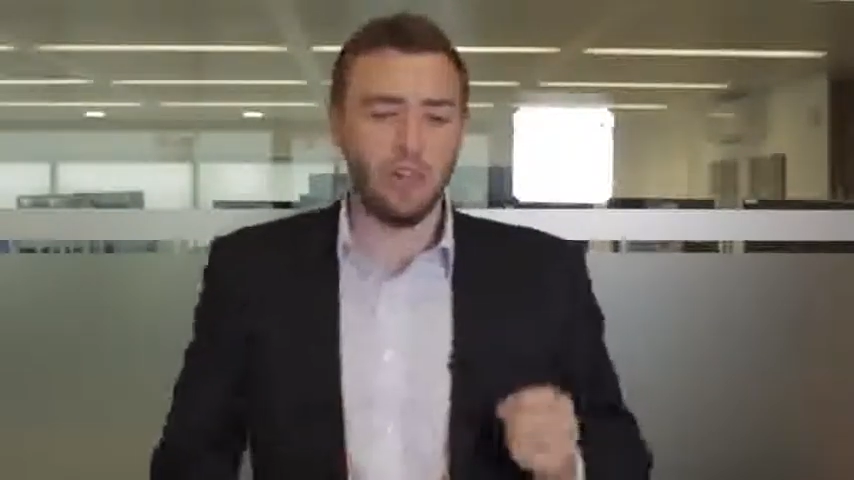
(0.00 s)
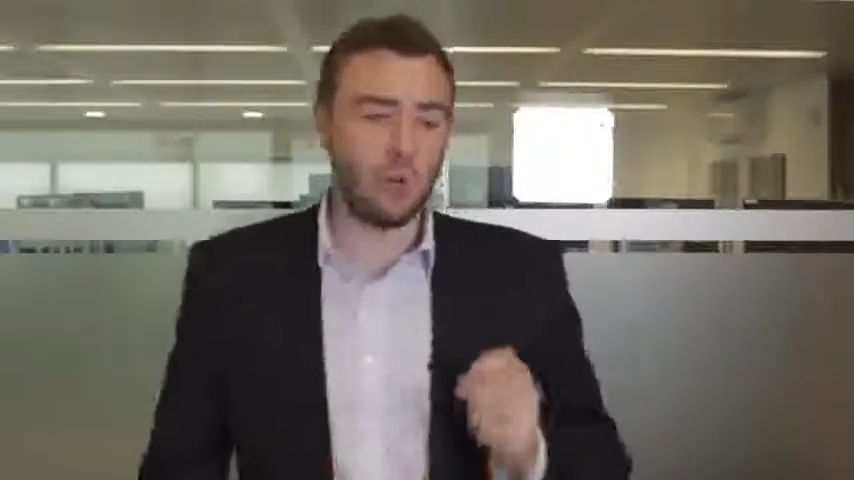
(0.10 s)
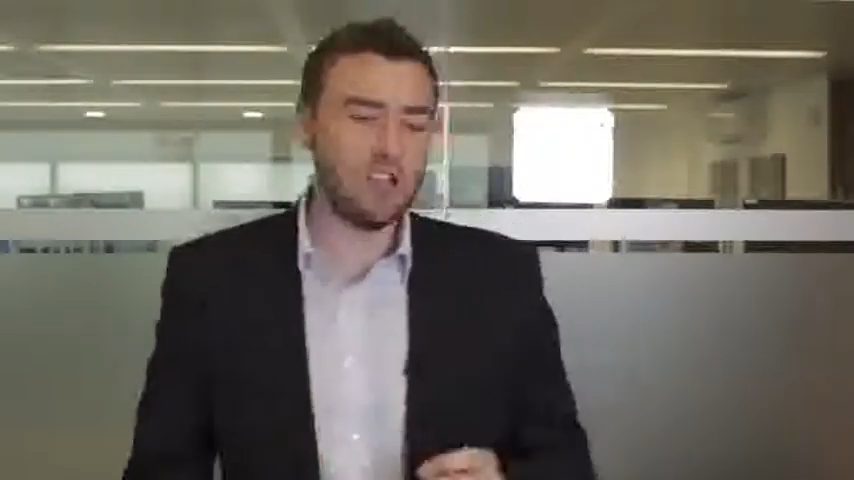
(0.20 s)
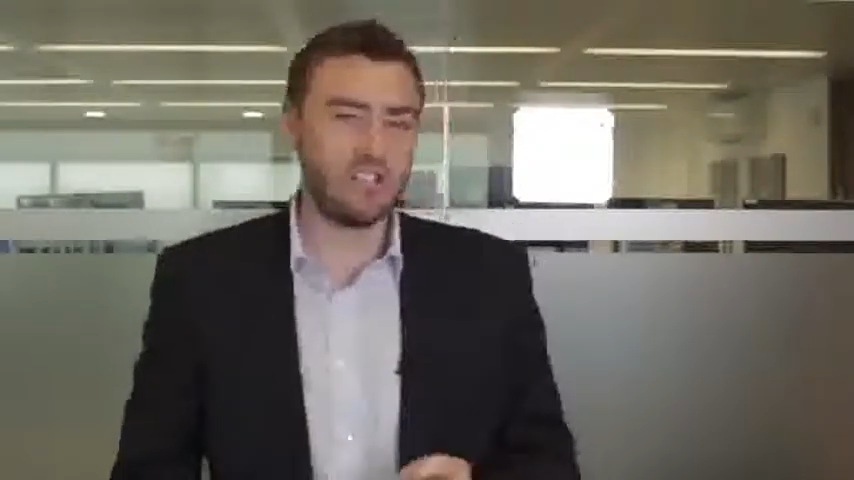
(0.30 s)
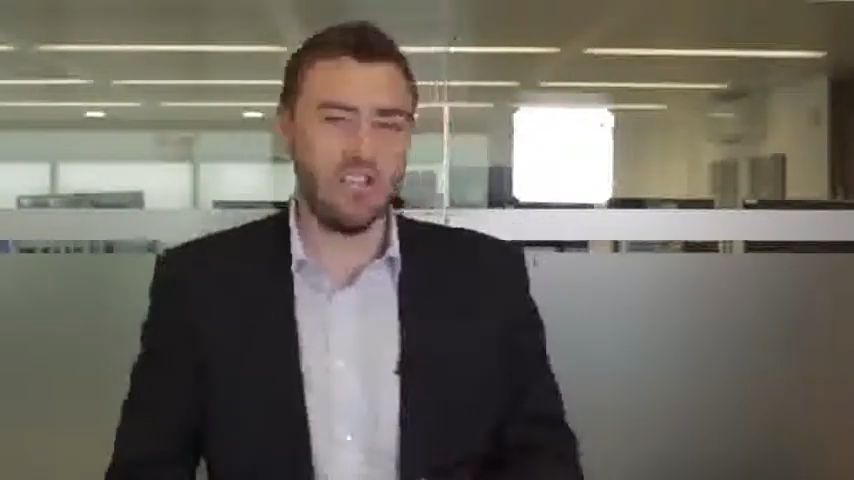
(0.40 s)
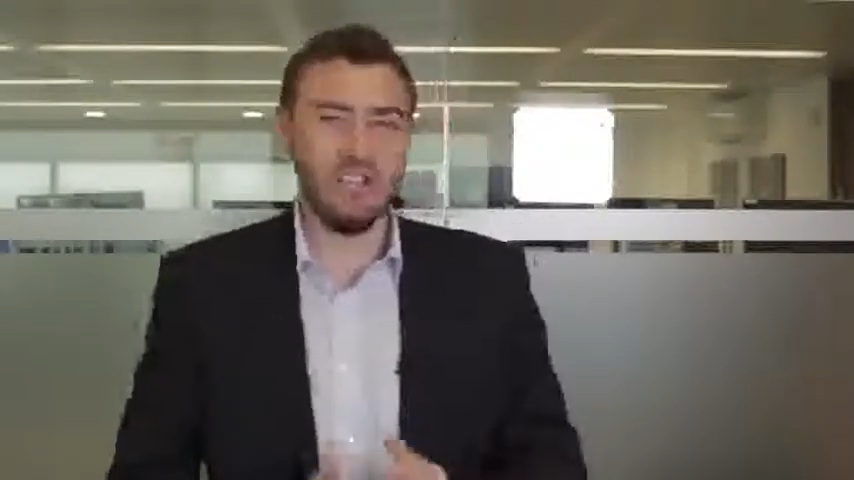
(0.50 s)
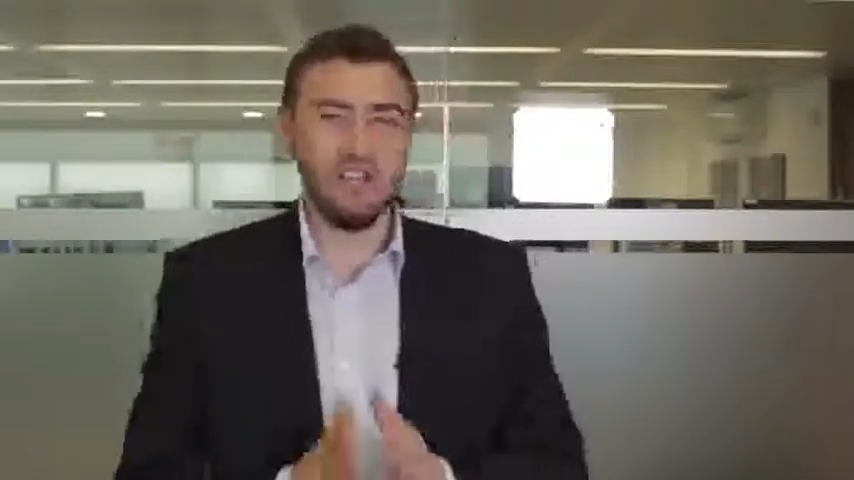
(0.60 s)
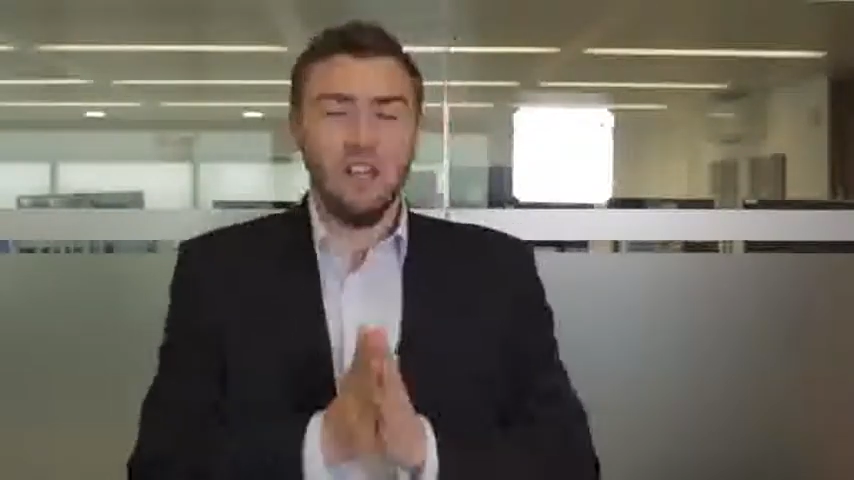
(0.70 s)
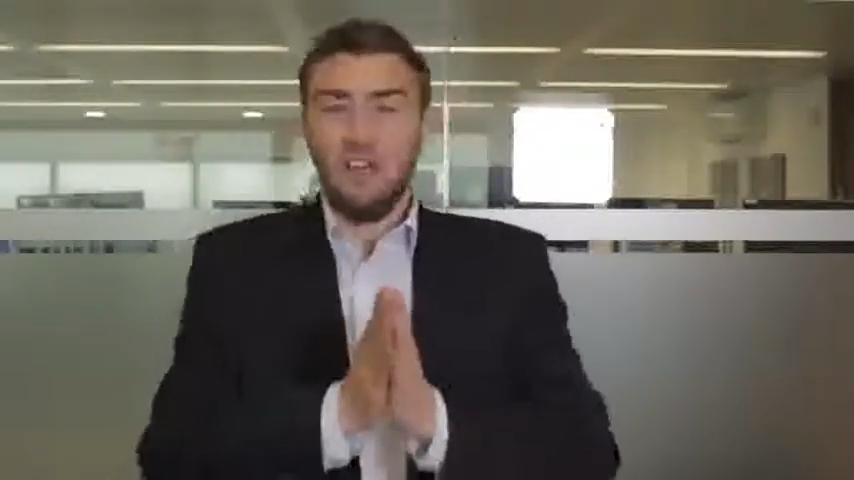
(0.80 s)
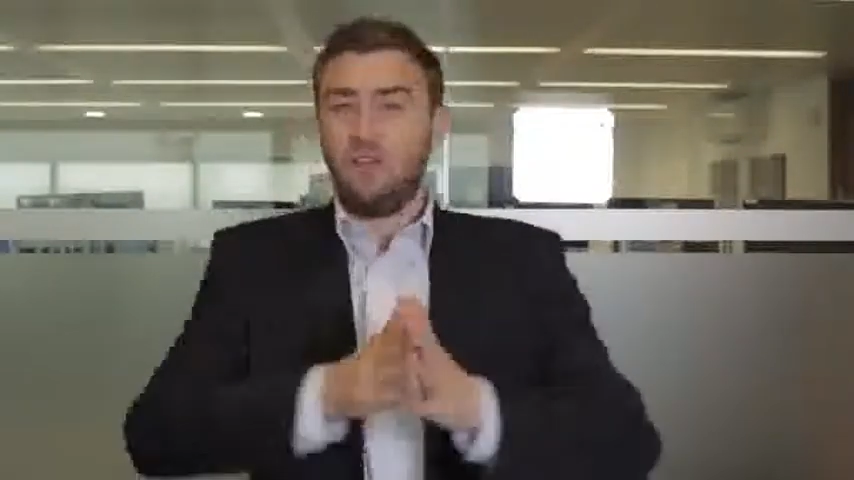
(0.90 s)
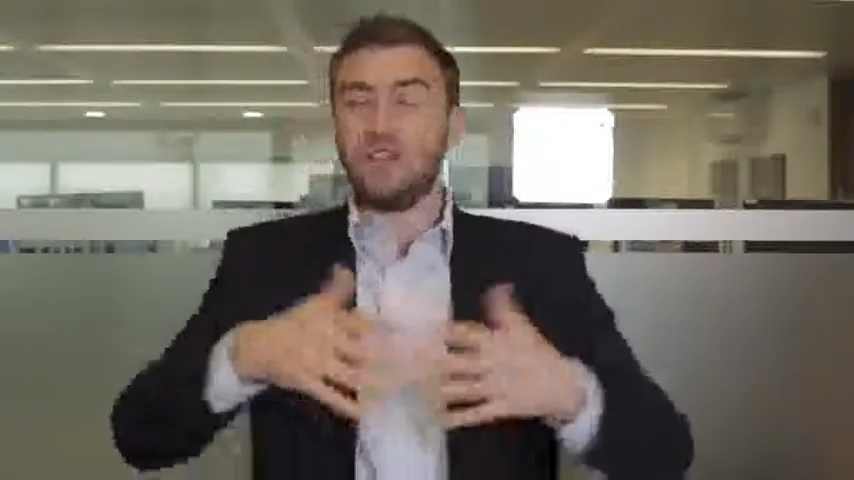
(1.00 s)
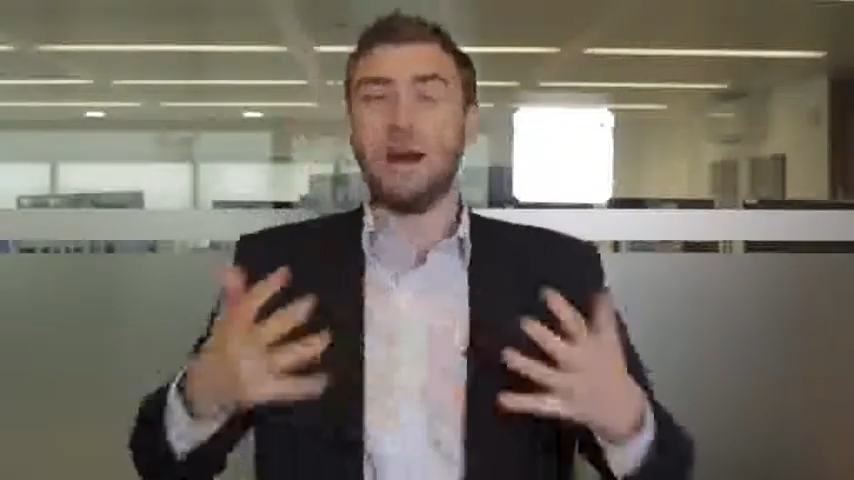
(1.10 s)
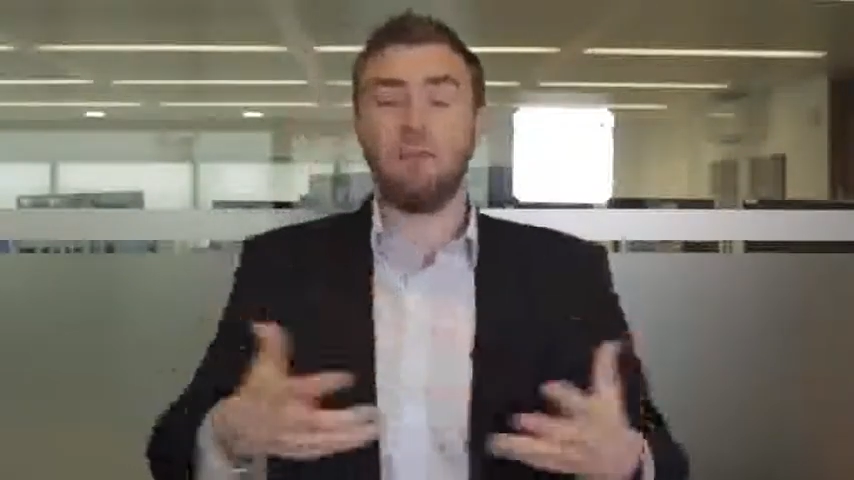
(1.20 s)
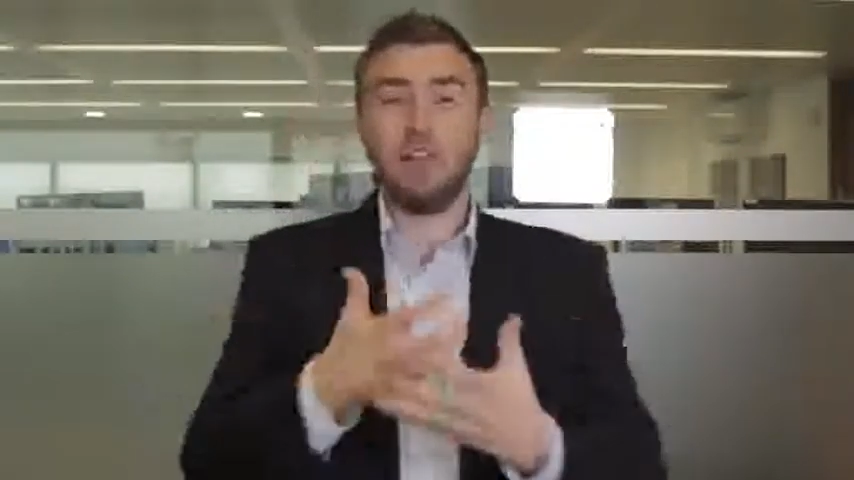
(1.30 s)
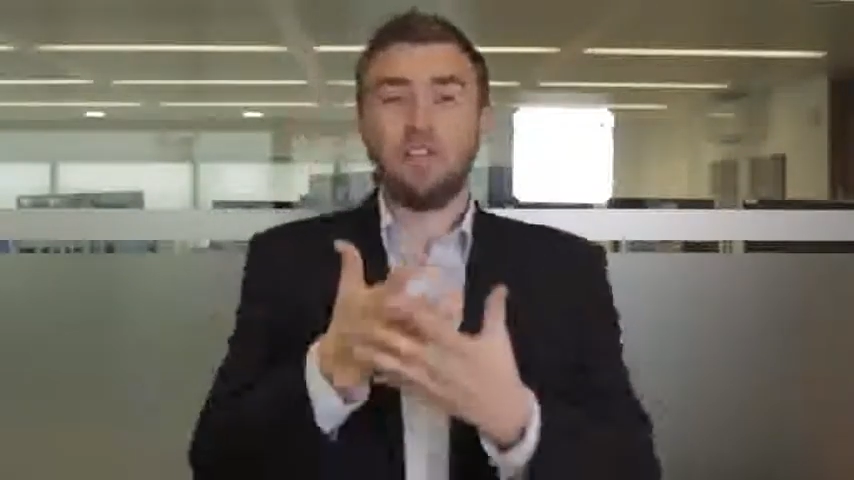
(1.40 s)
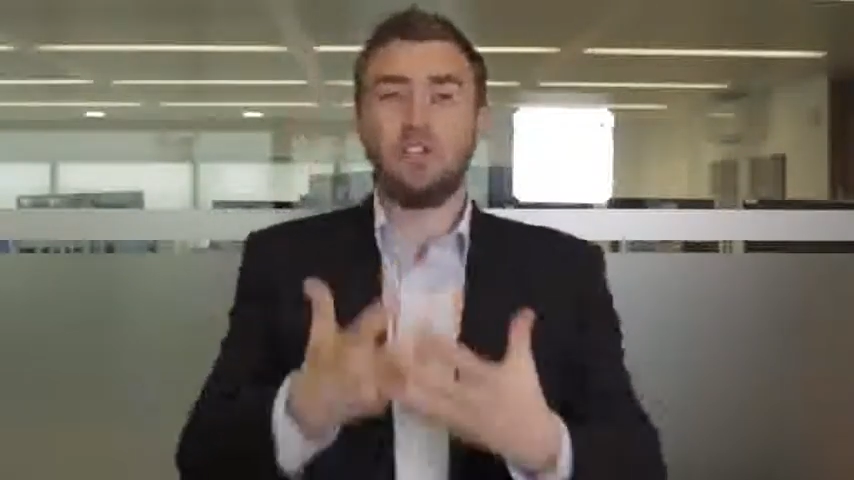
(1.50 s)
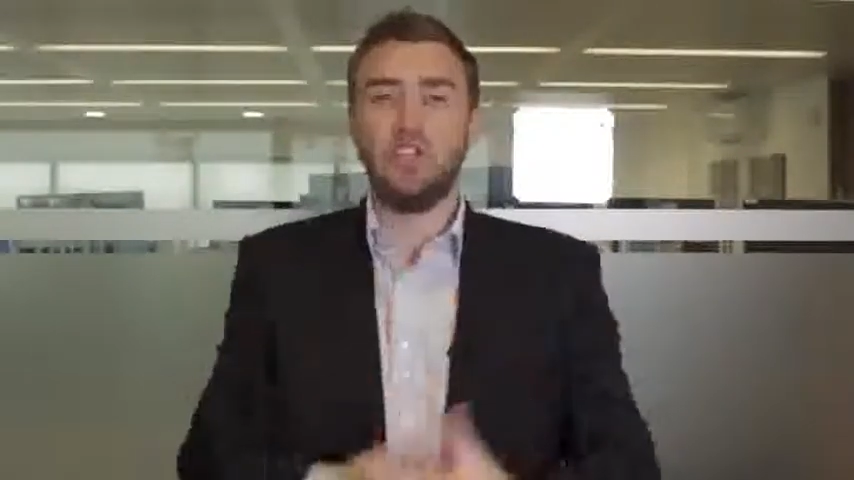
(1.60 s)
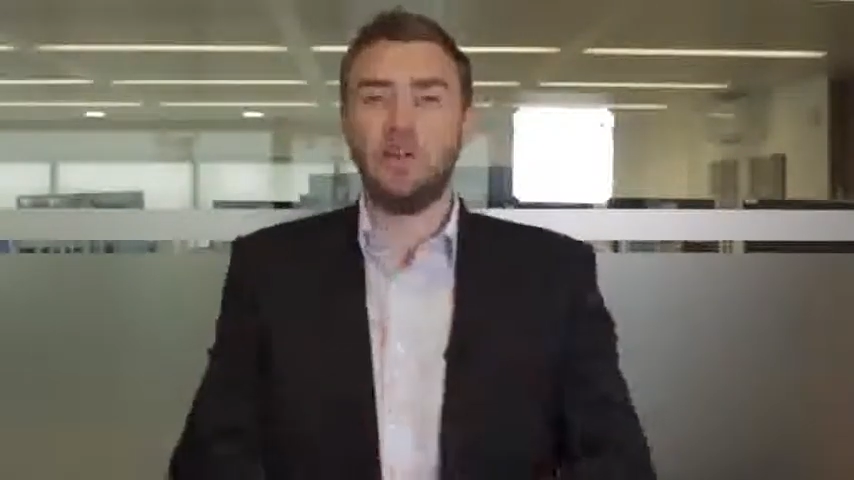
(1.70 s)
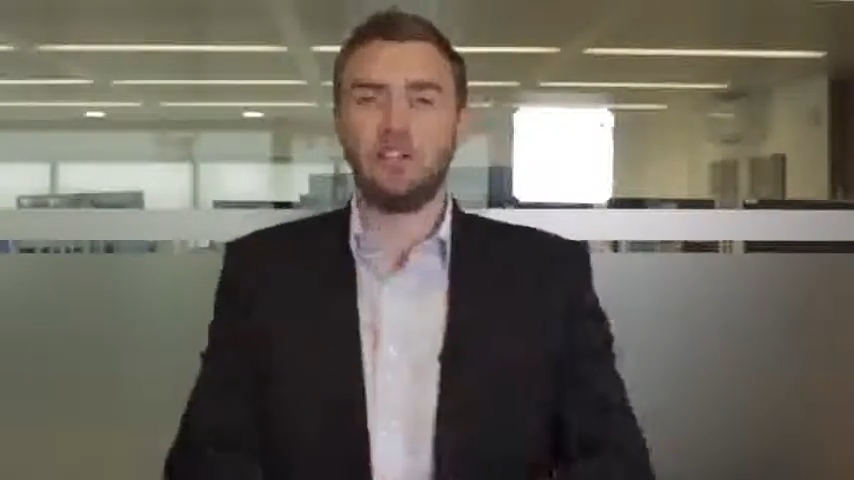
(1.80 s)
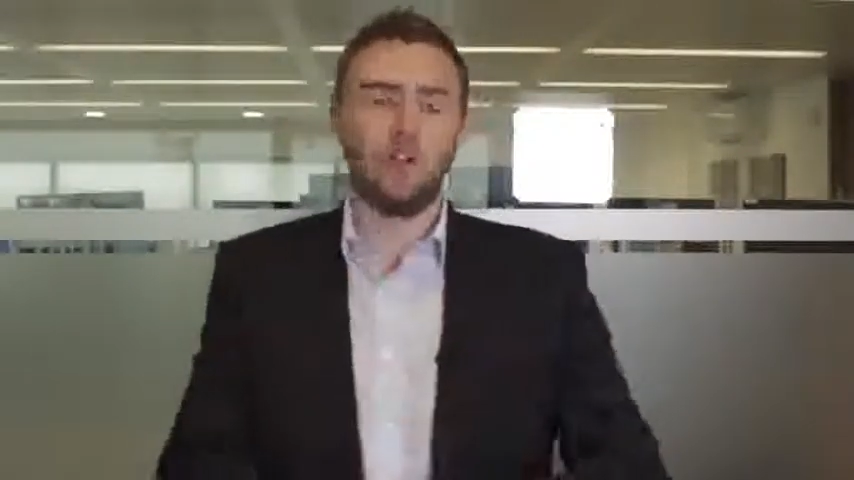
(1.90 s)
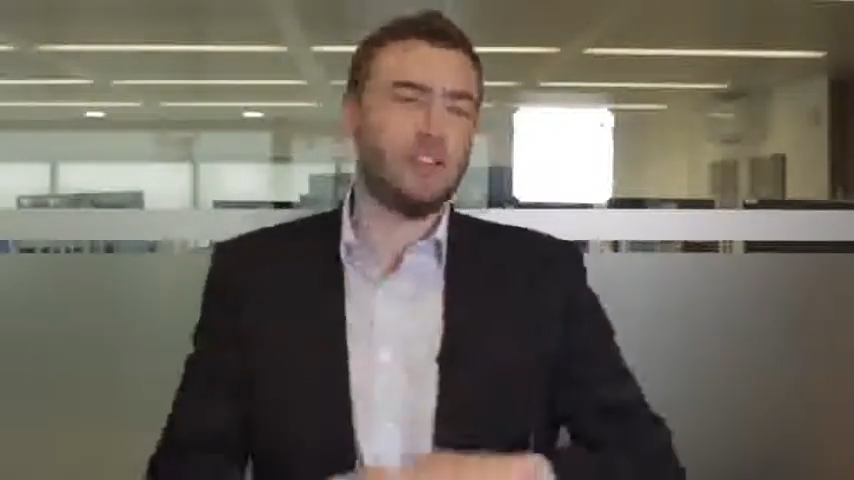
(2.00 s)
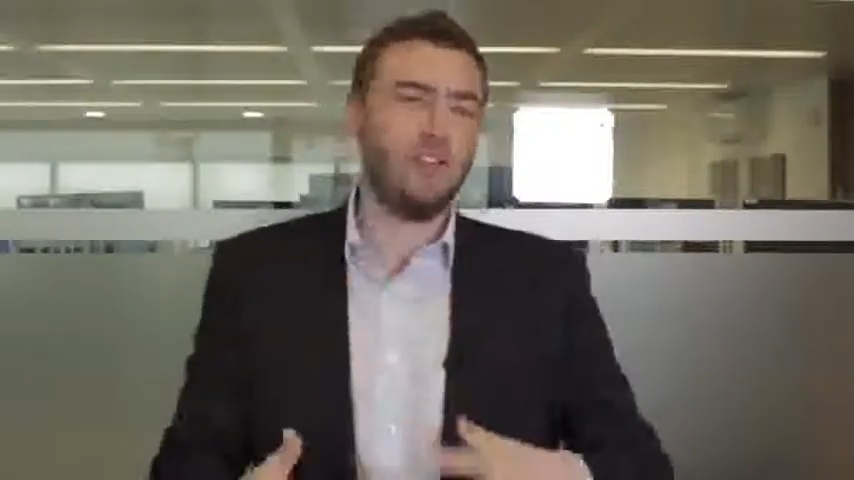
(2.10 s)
the question is, for example, let's use the US dollar.